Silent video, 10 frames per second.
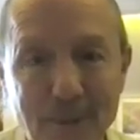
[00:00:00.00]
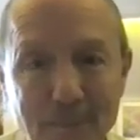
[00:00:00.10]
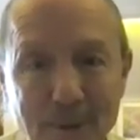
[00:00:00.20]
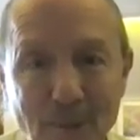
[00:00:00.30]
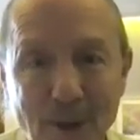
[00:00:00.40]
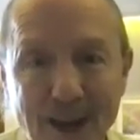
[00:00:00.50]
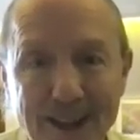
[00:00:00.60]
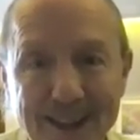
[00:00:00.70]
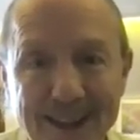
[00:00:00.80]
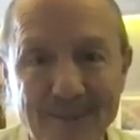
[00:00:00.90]
Be
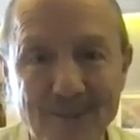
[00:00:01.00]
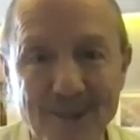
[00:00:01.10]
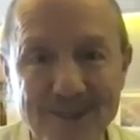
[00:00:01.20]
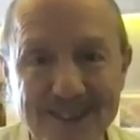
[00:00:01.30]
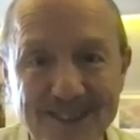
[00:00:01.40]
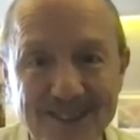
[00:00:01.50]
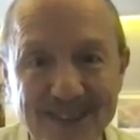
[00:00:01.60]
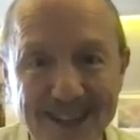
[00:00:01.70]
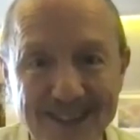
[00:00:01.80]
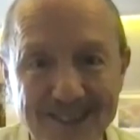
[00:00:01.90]
well, and we'll see you
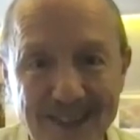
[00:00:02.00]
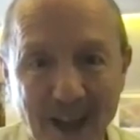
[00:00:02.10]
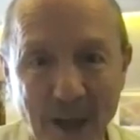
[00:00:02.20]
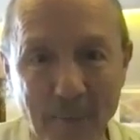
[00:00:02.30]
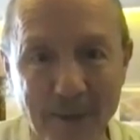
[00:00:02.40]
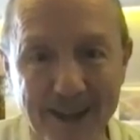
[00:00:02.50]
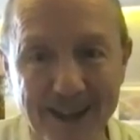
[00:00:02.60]
next time,